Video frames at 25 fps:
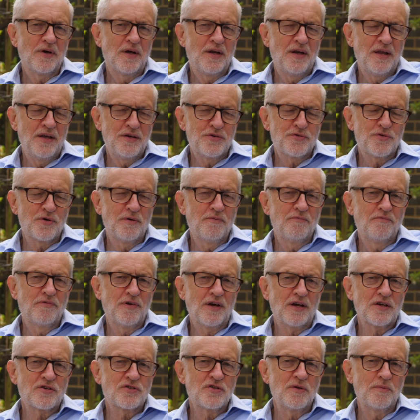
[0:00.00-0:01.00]
An interim
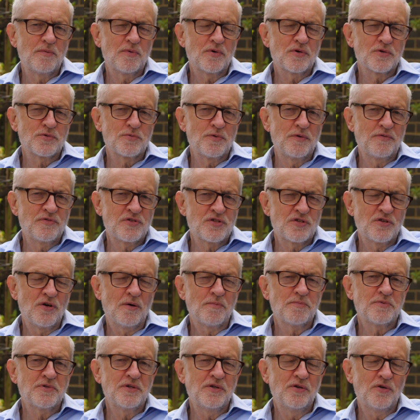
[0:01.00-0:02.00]
victory because we've
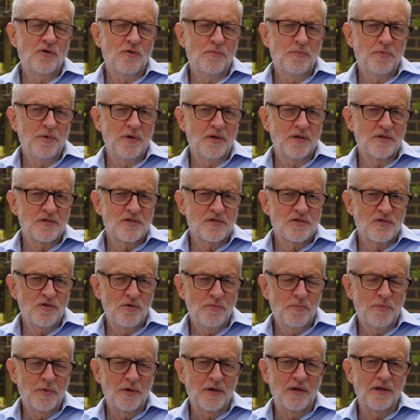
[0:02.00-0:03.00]
stopped a European
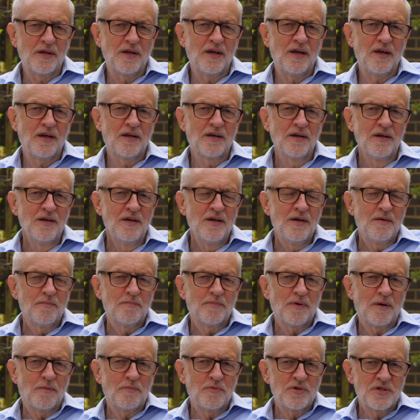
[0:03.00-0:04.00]
Super League,
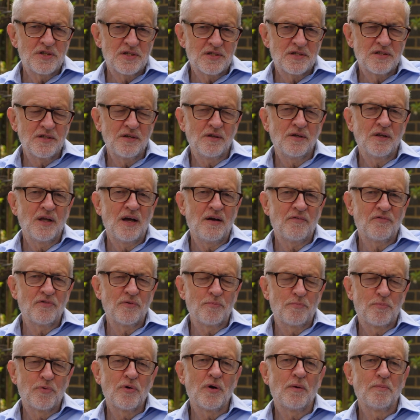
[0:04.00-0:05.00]
but we still have
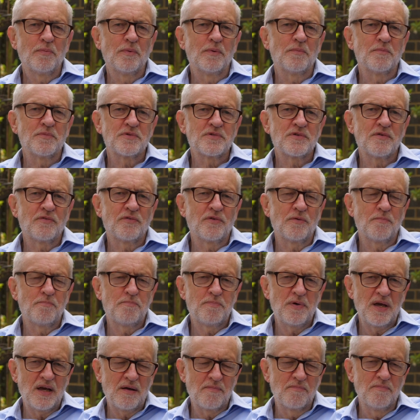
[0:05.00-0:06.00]
the problems of the
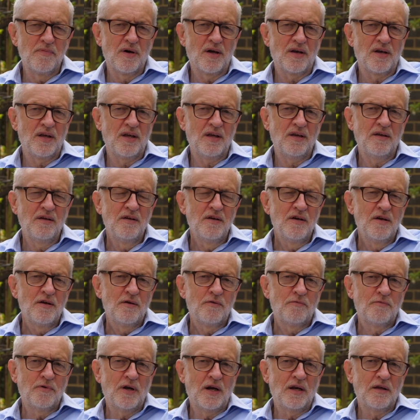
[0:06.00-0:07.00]
big money
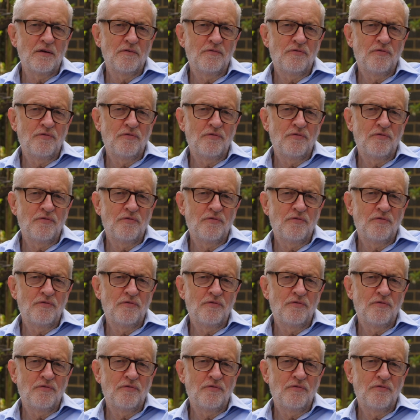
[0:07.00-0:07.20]
running